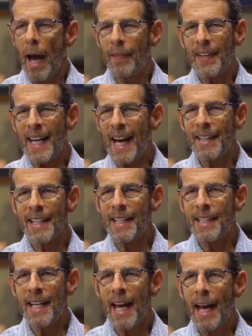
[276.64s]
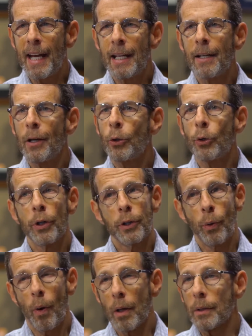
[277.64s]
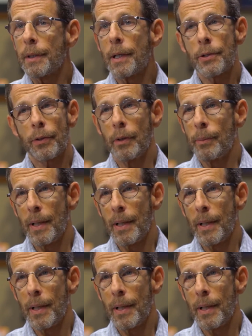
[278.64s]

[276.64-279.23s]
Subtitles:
At the end of the day, good quality is good